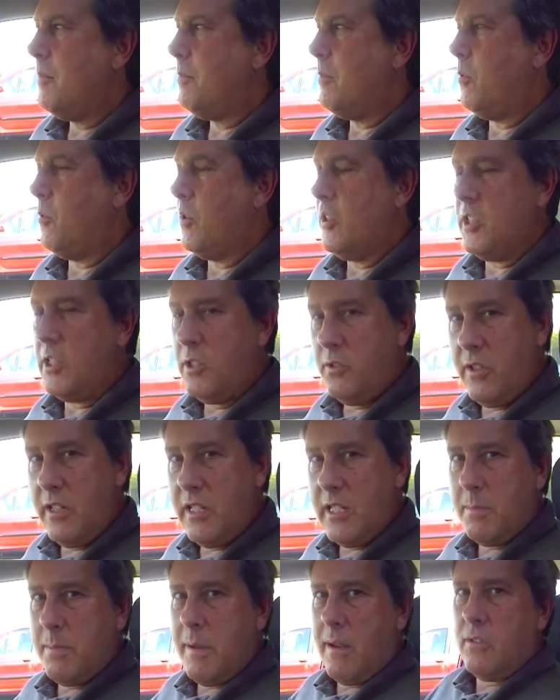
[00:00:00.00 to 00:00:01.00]
But we do
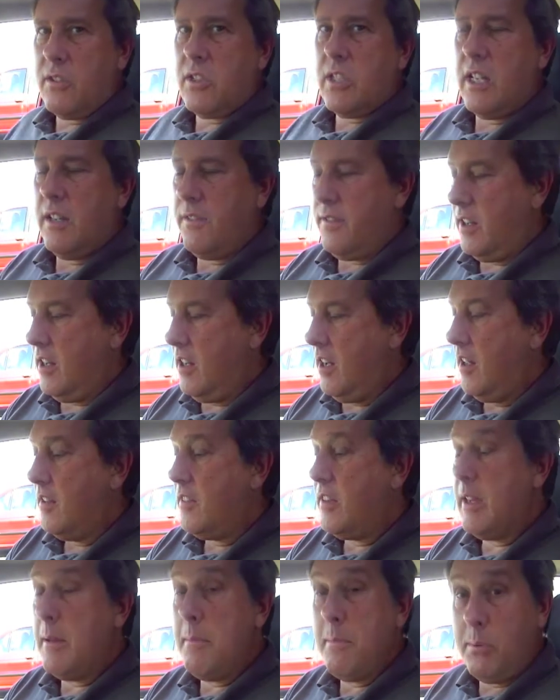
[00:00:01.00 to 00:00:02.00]
need to be able to cover
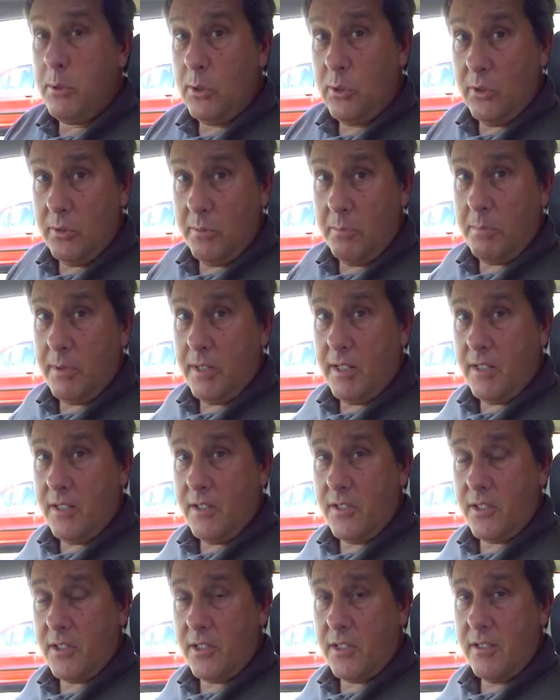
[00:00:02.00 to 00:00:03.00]
the important
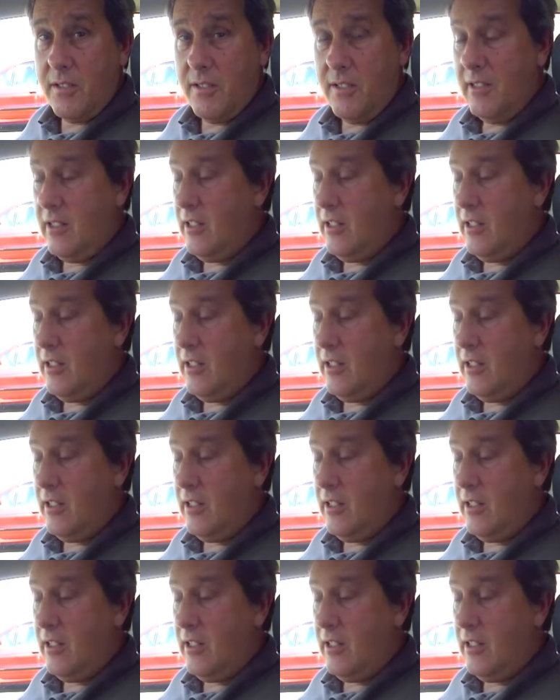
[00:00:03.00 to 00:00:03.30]
parts.